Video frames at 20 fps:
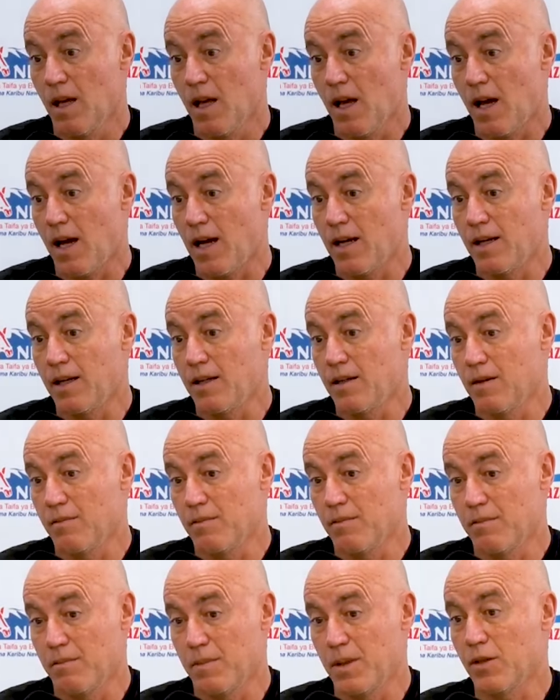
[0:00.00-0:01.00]

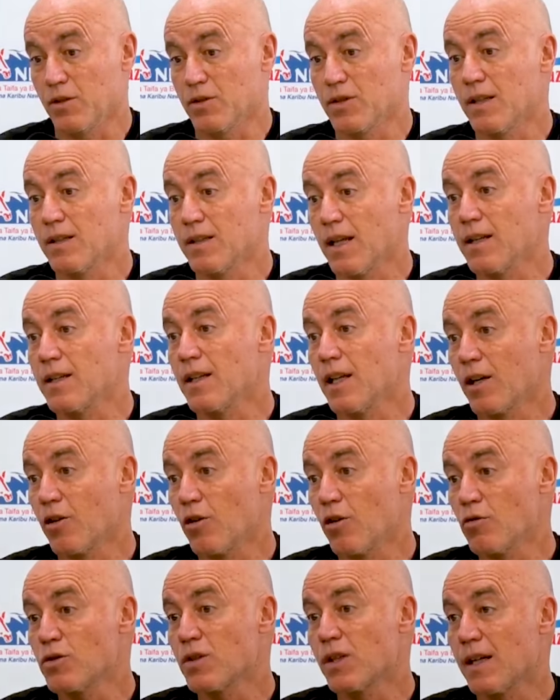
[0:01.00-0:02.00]
And because sometimes the
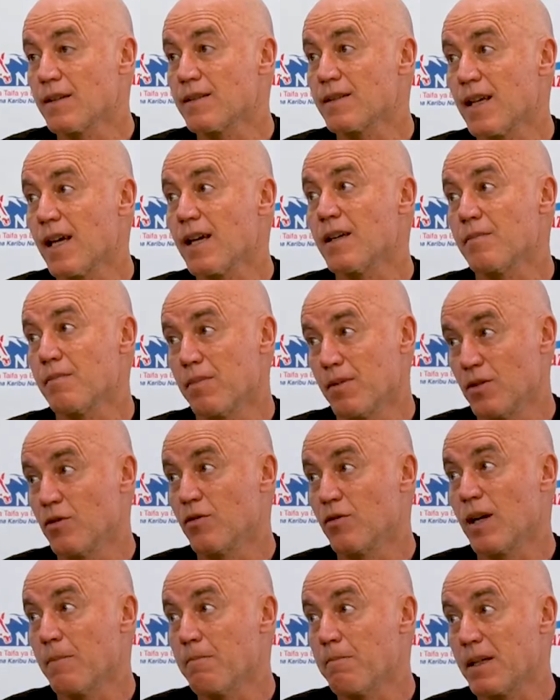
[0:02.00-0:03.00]
coach can say,
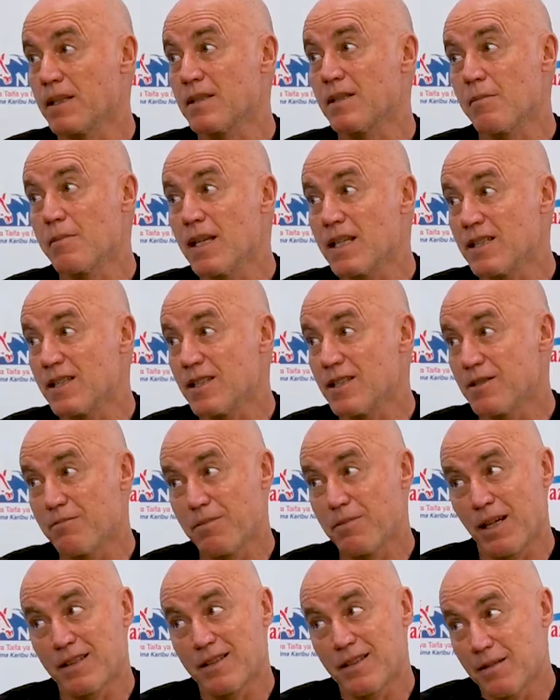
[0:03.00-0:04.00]
you can pass the message,
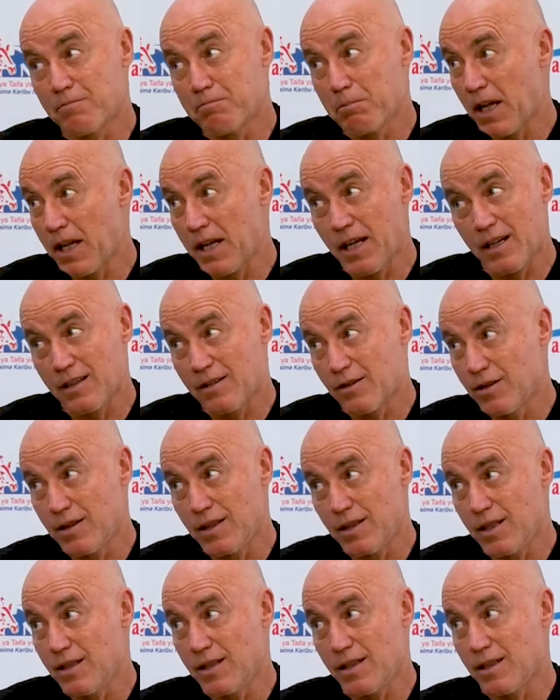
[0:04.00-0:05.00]
but the player
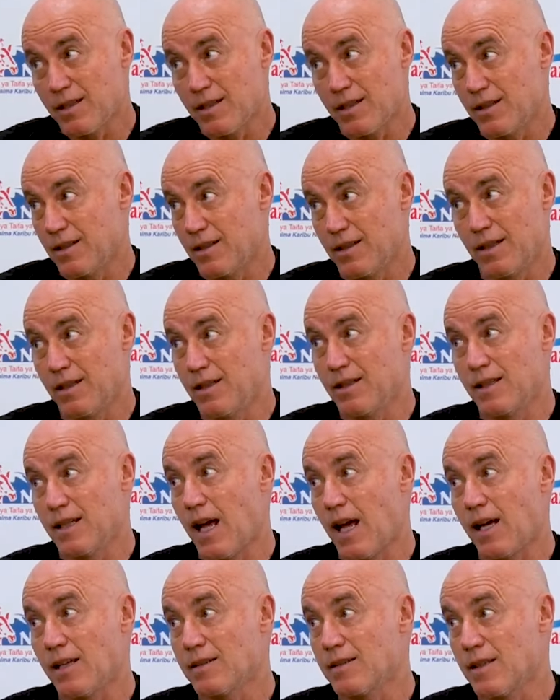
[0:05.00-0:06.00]
didn't
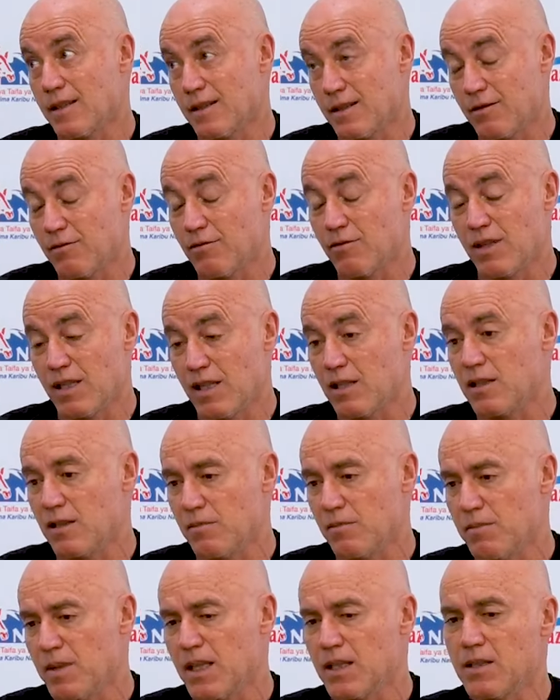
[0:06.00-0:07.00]
answer to
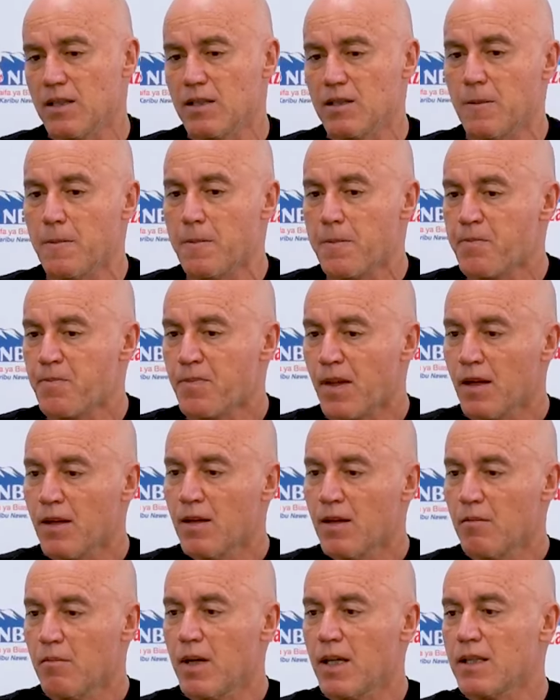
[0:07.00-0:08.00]
this message.
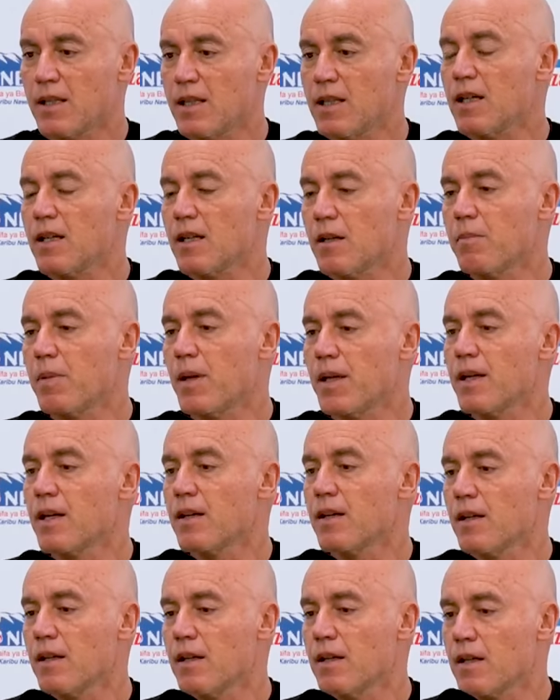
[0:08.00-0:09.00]
But here the player,
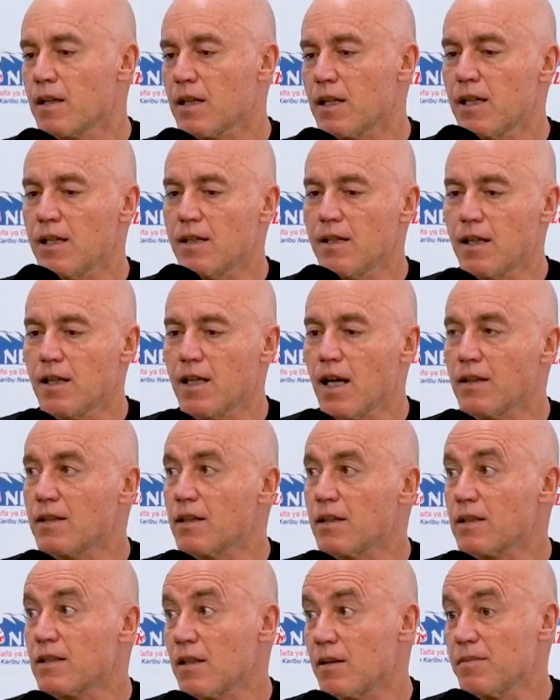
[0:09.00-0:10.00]
really they
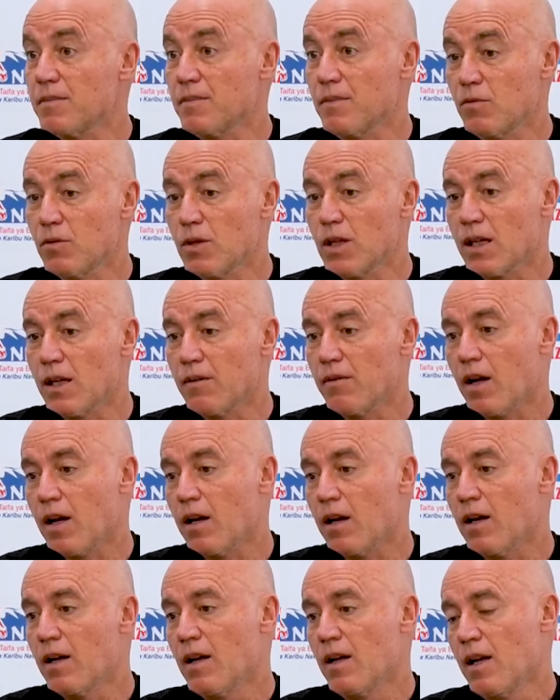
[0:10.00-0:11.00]
understand. We have
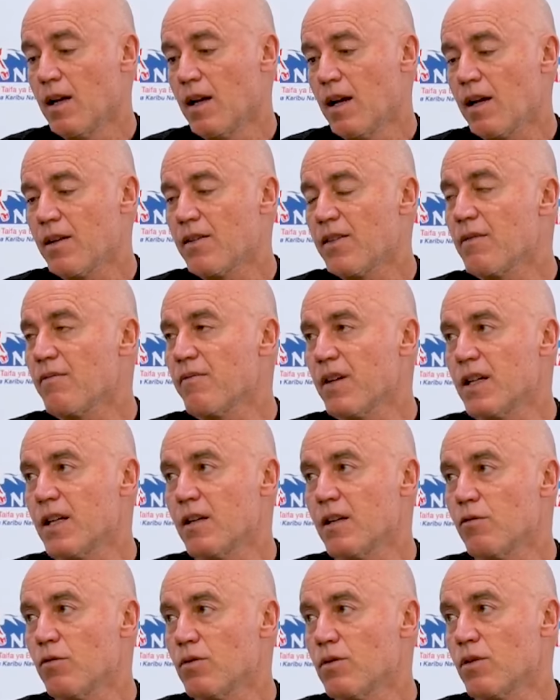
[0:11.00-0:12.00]
a, I think,
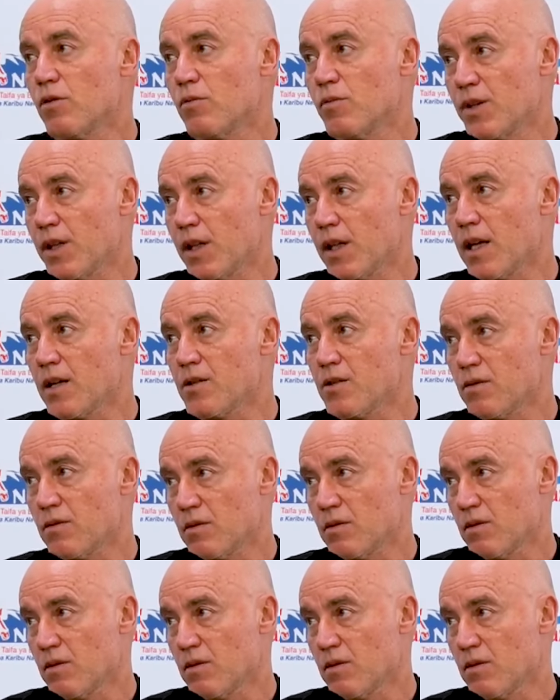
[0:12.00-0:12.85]
very good communication.